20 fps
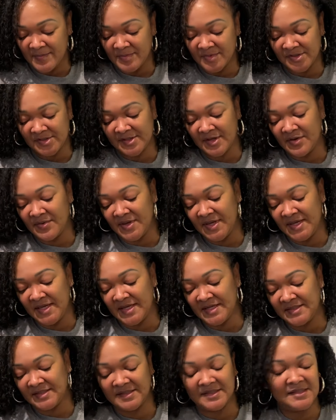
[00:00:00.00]
So it
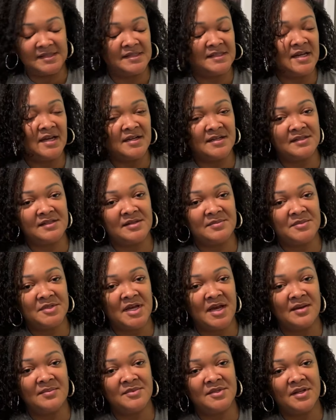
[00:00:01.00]
gets stuck
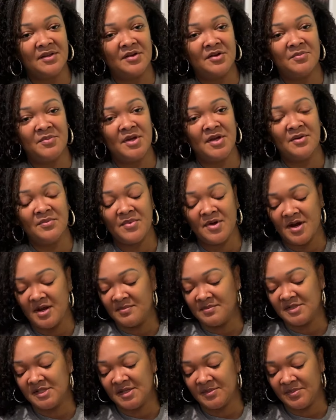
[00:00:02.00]
sometimes a little bit when
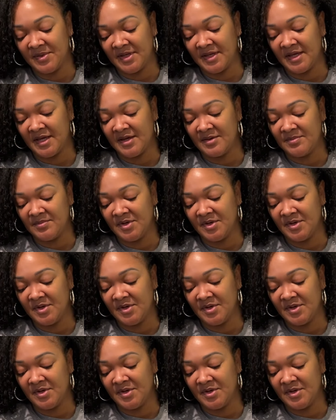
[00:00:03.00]
I'm zipping it.